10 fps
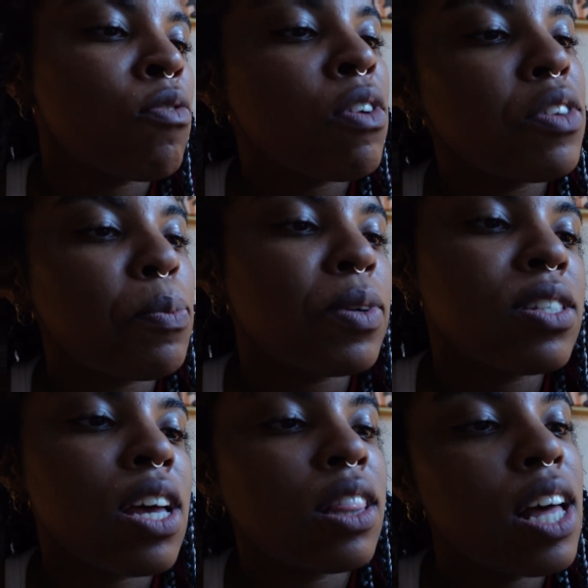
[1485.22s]
fifty
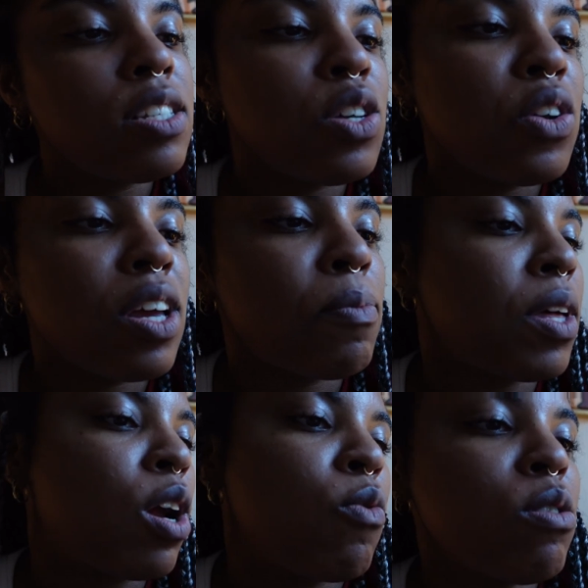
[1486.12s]
percent less sodium
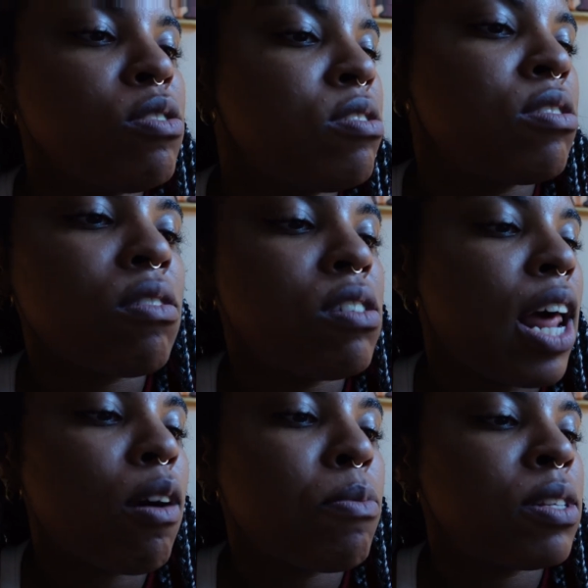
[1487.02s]
than our roasted salted
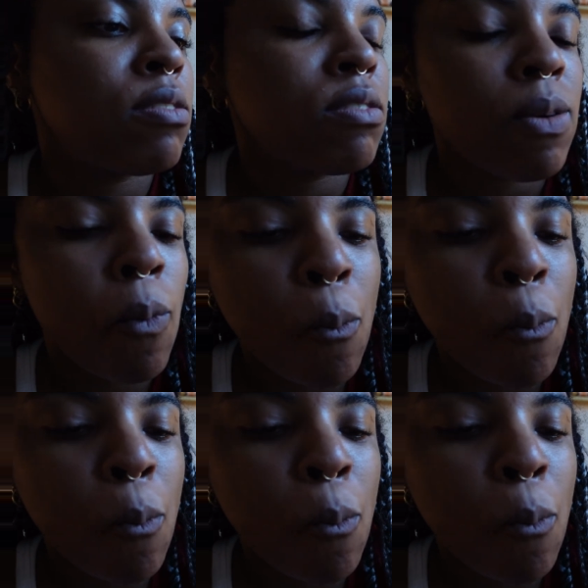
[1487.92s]
almonds